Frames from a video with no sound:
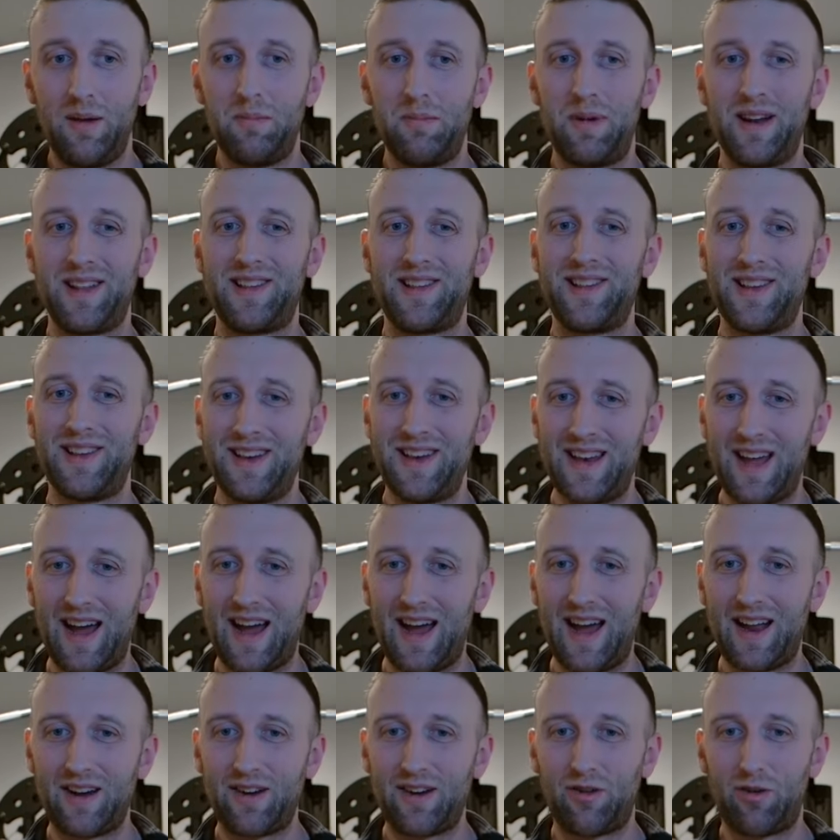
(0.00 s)
but it's
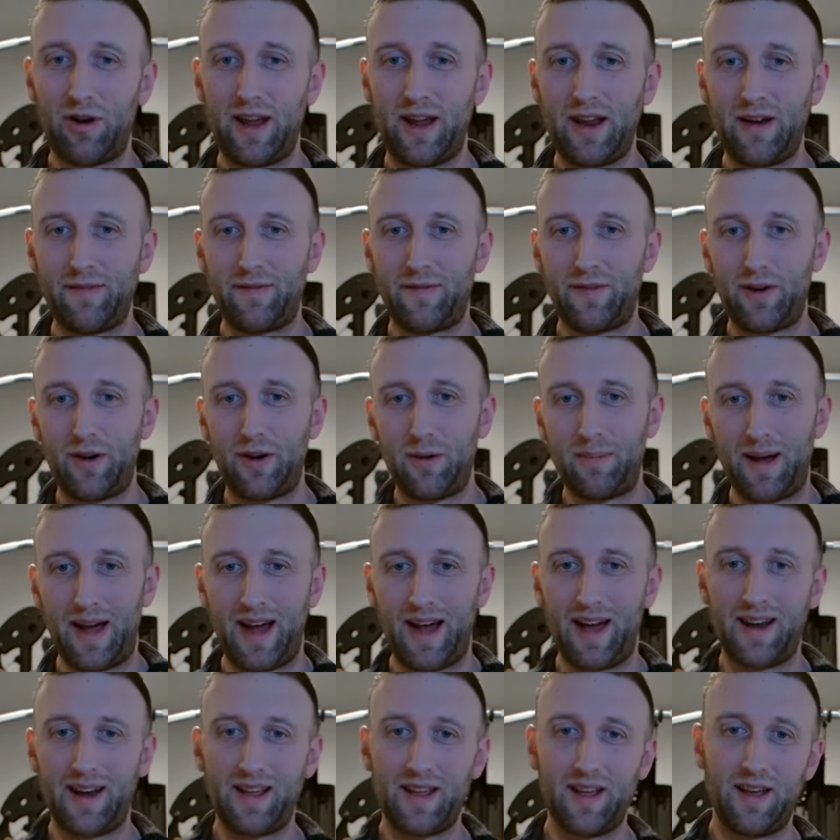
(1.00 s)
not great for your
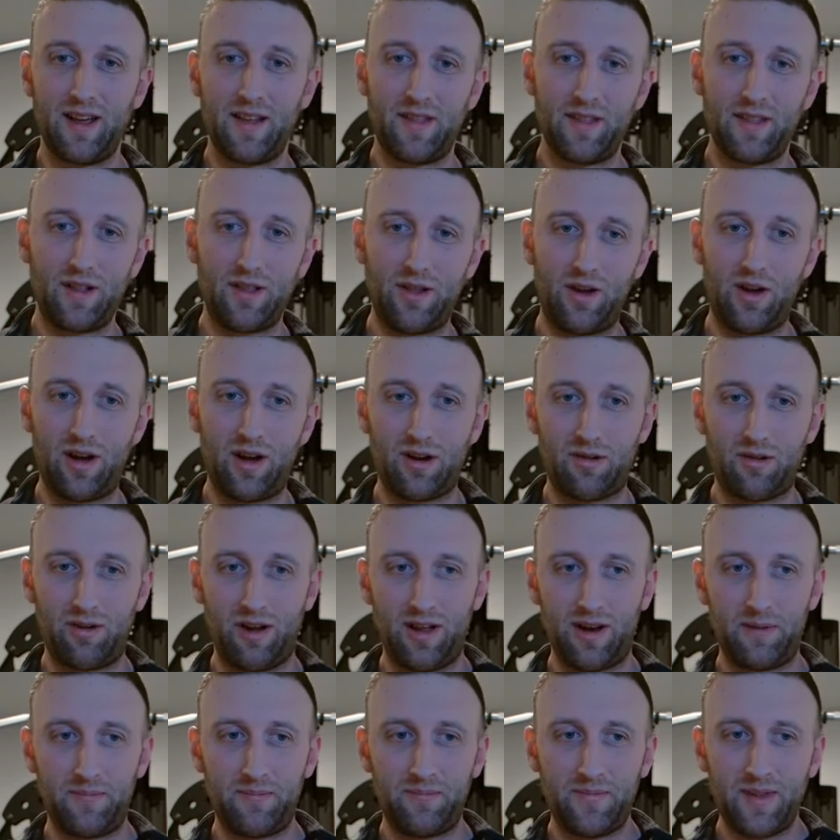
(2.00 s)
body in the long
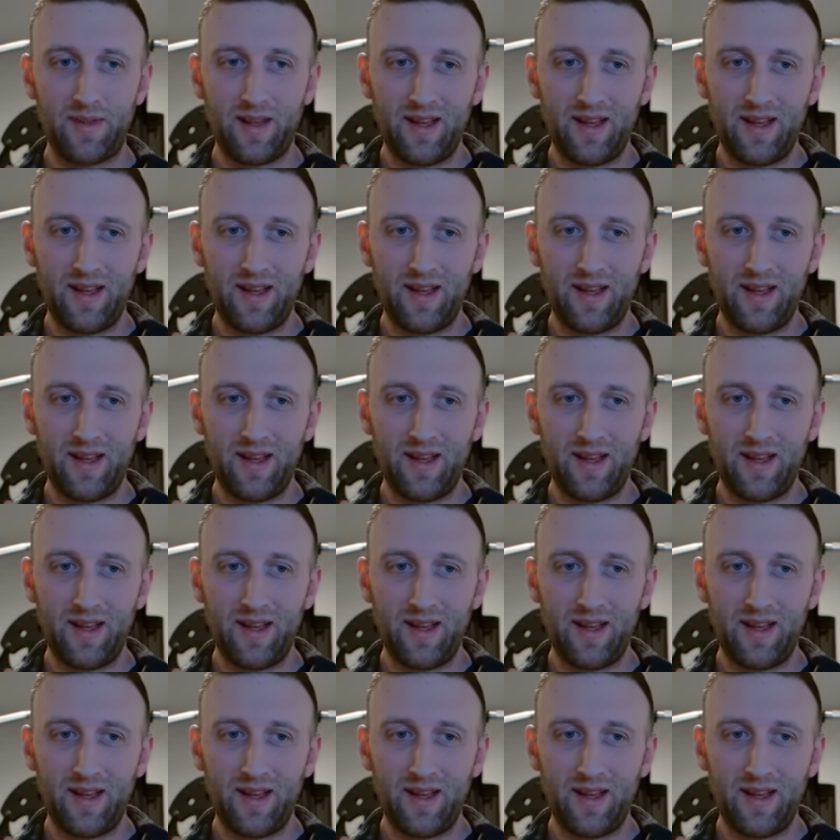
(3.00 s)
run.